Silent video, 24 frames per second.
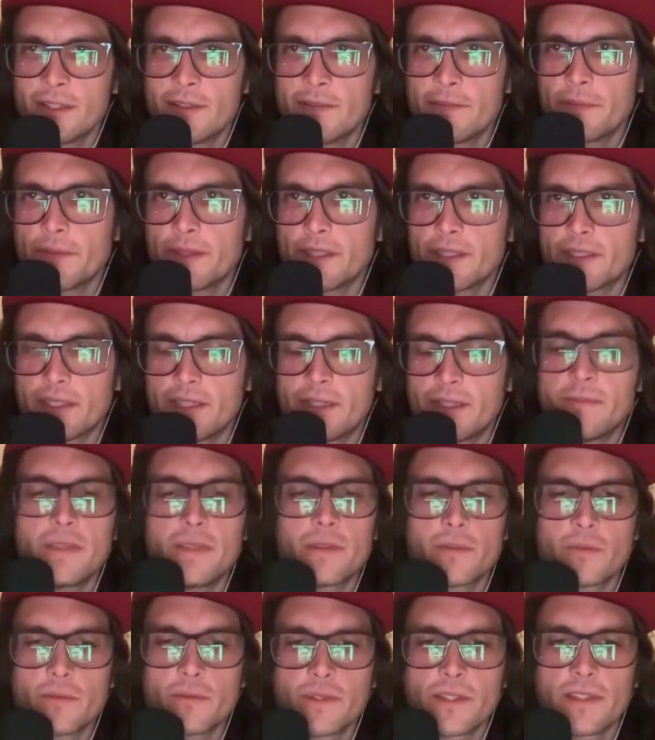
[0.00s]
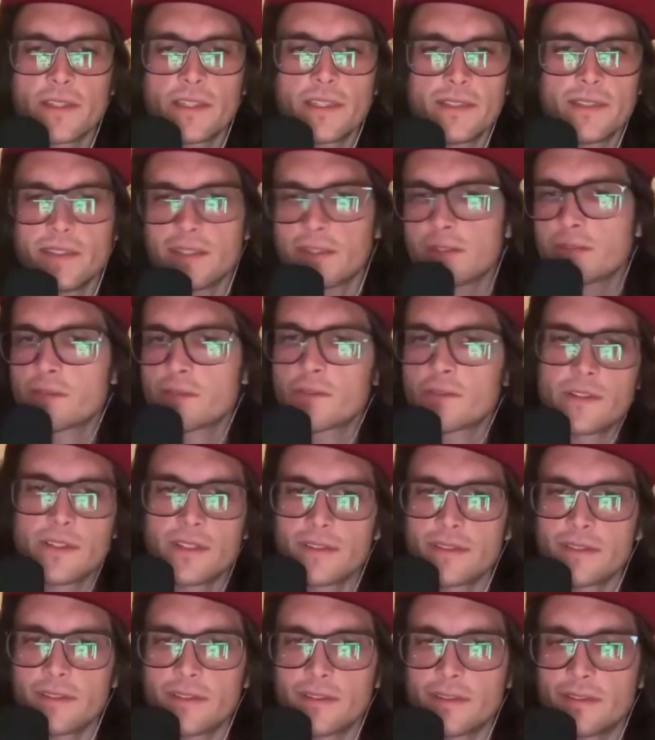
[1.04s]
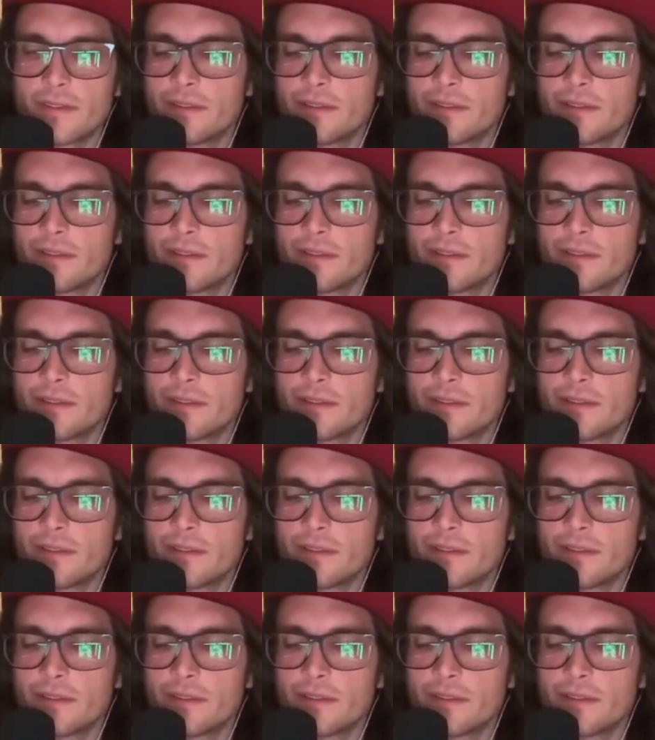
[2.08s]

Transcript: it can be really disorienting.